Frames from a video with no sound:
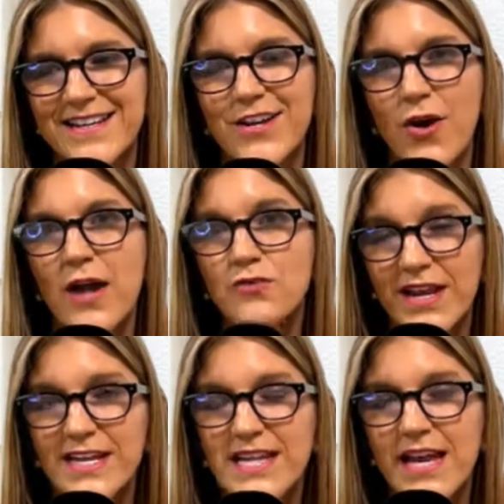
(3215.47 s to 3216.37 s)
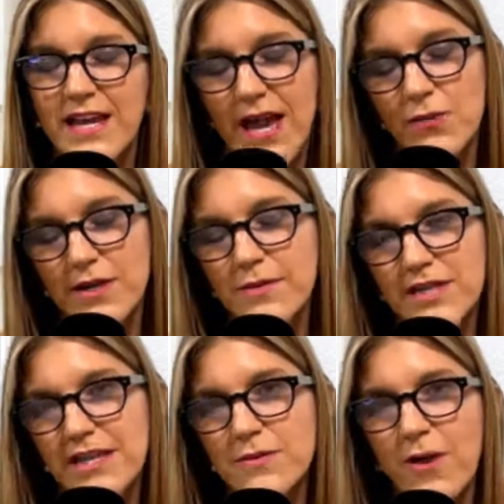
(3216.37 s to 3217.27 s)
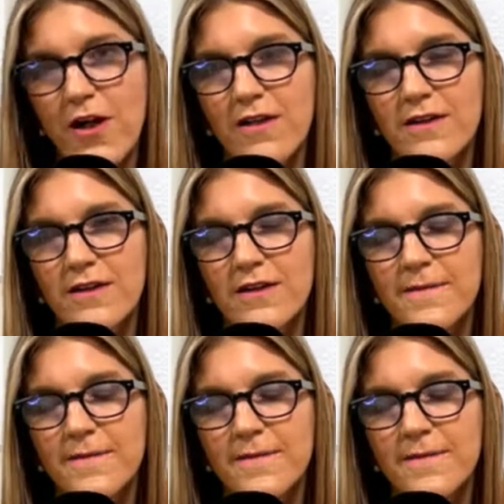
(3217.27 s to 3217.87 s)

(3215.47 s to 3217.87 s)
On a rainy day, I would take the ball.